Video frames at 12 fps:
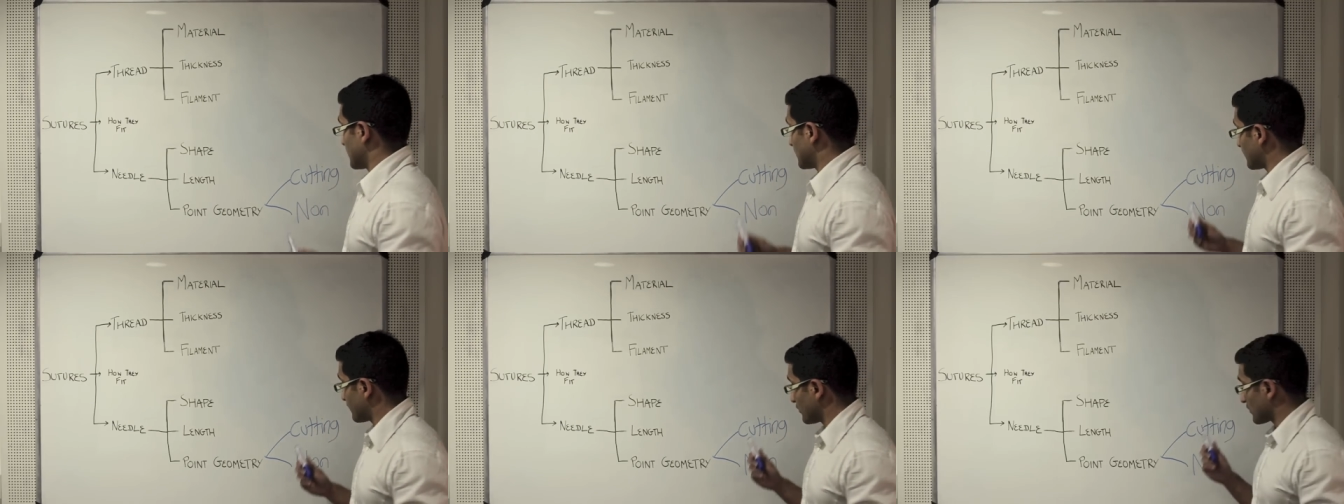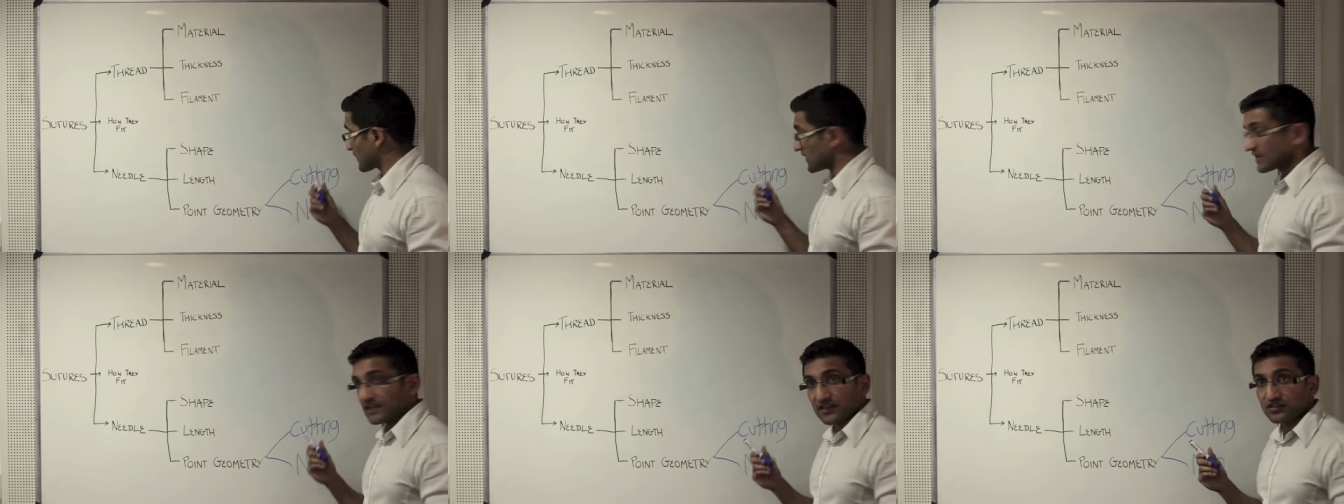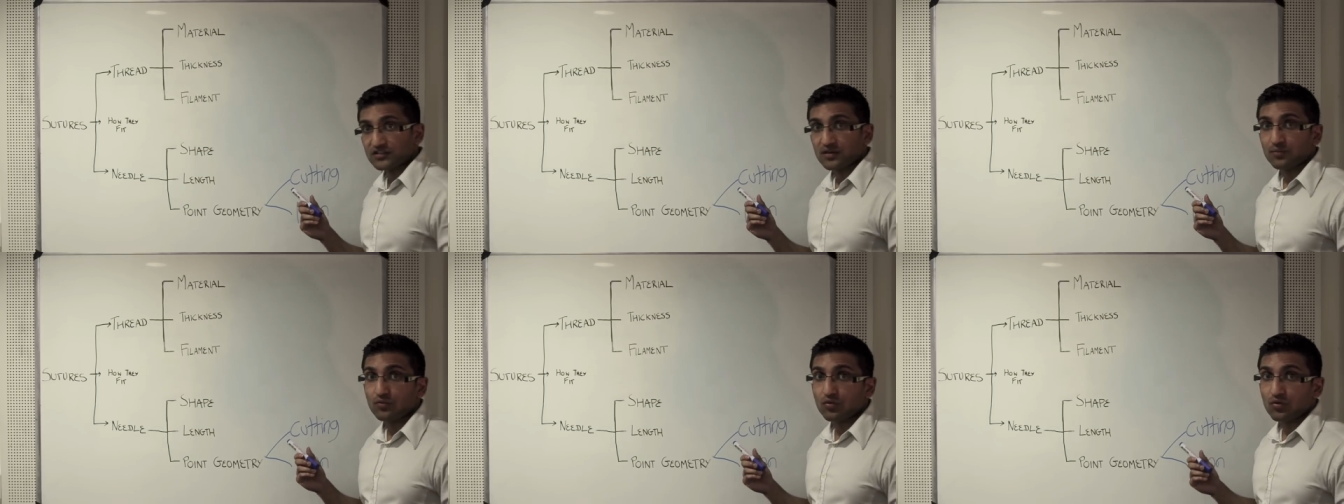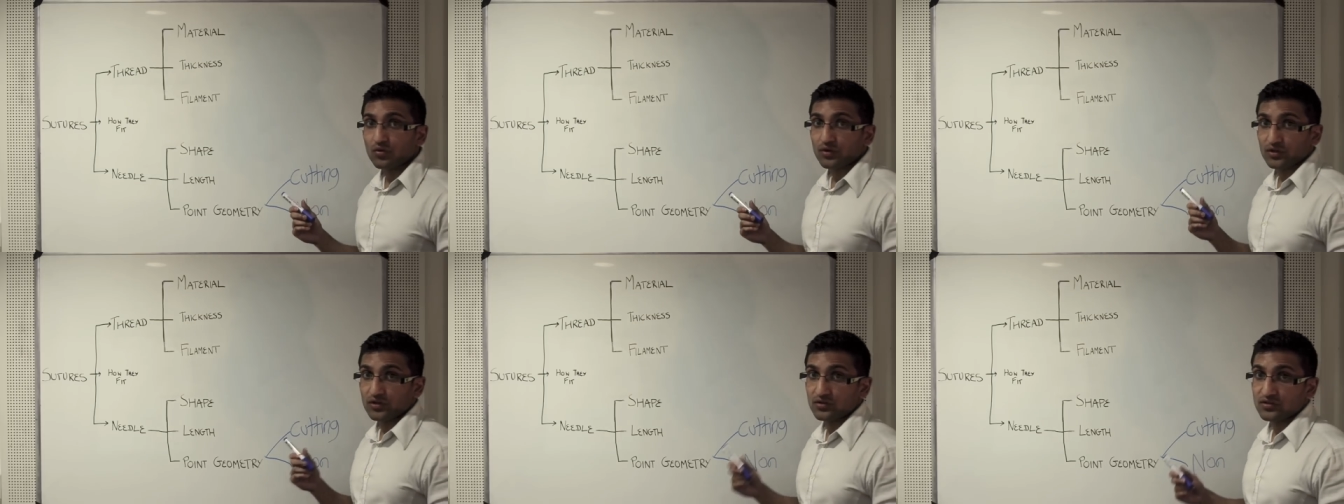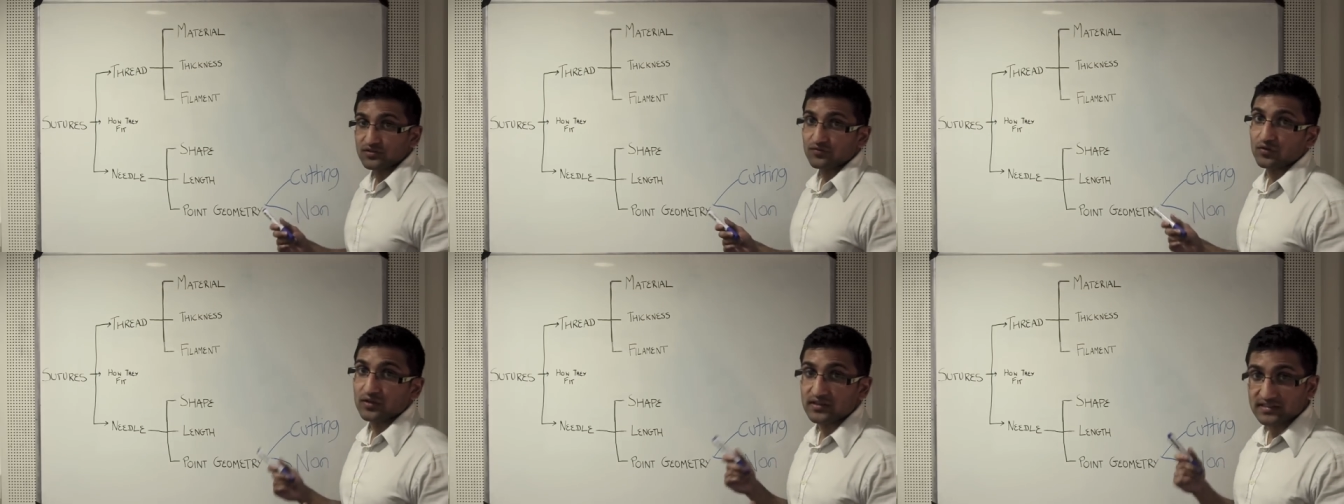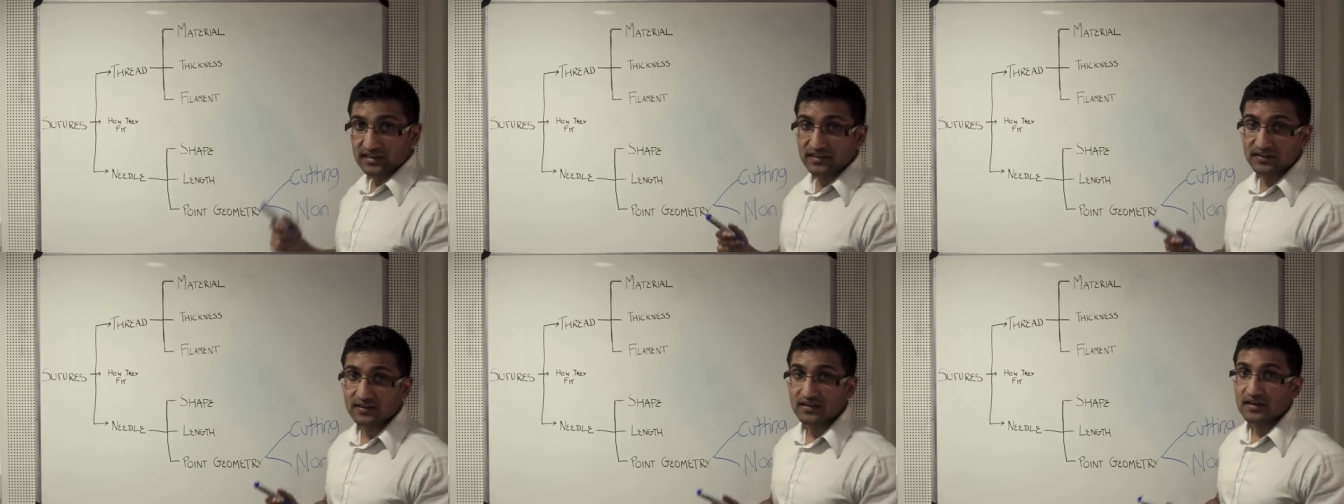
Therefore, cutting edges are more used for the skin,